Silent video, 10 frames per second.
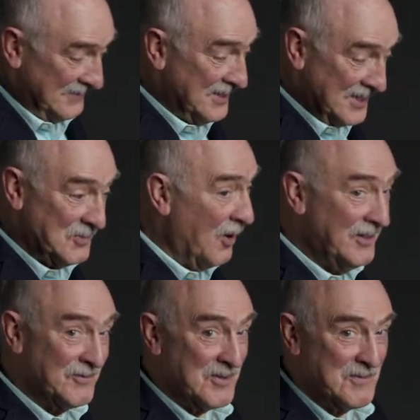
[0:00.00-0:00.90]
This is one
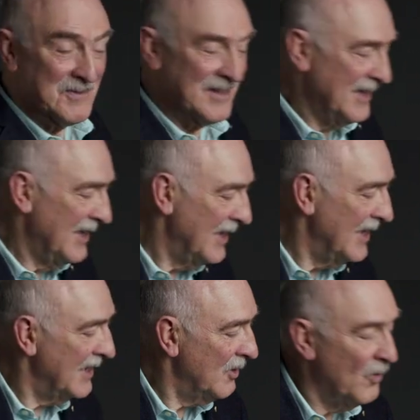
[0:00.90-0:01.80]
of them.
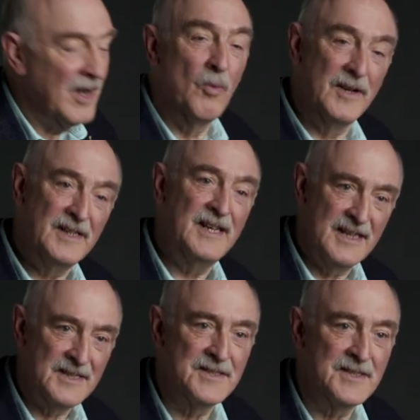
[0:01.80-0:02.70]
What it
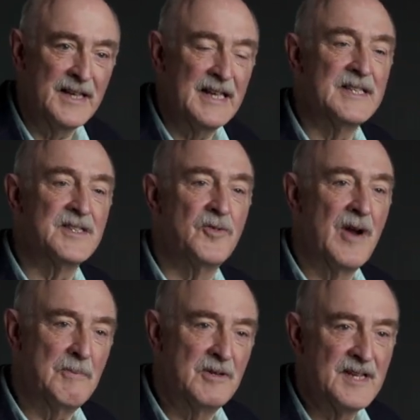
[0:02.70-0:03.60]
is a
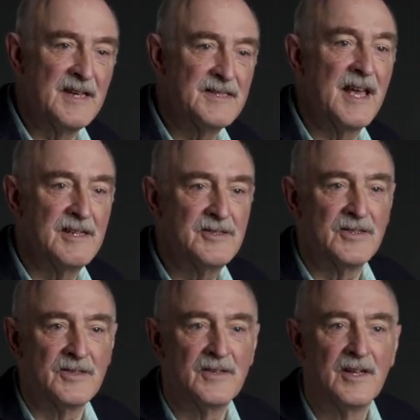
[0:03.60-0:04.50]

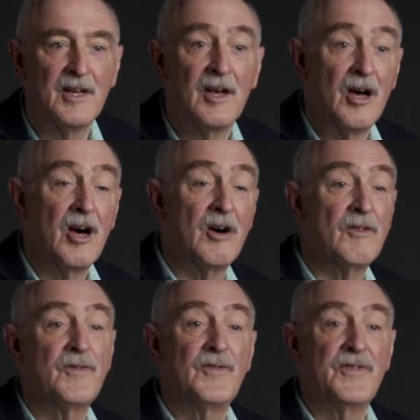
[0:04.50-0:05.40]
representation
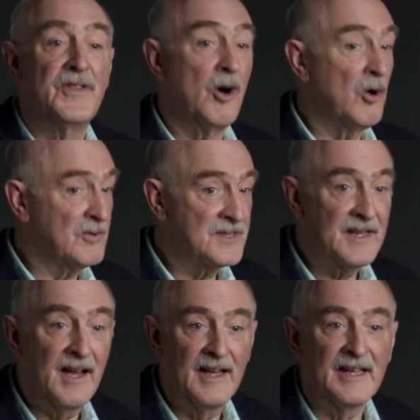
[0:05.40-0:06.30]
of the whole
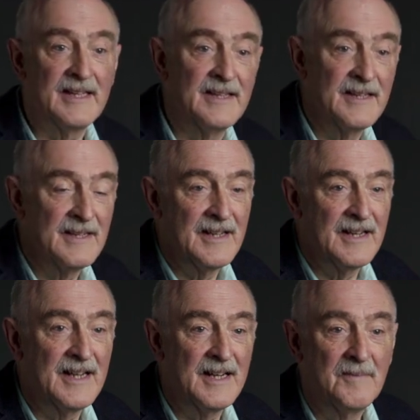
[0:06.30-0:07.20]
sky,
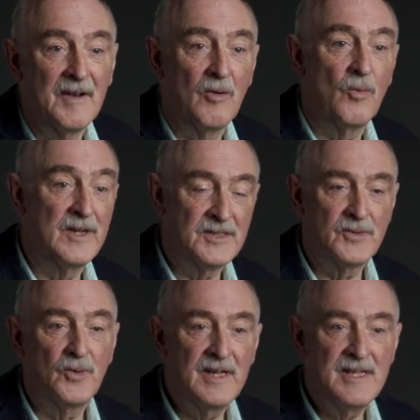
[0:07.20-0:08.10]

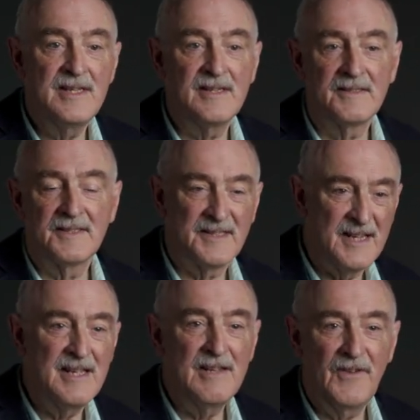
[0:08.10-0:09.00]
which we
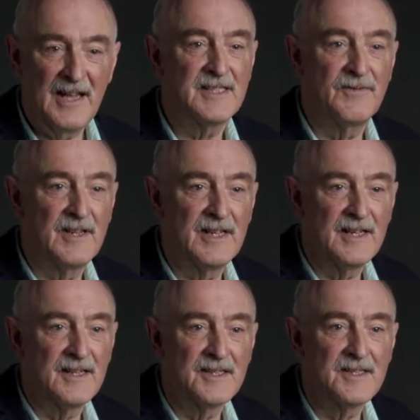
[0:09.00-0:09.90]
see
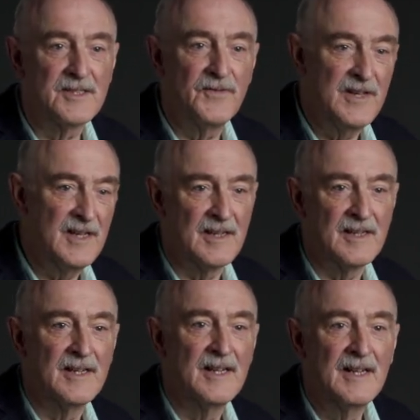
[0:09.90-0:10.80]
effectively as a sphere.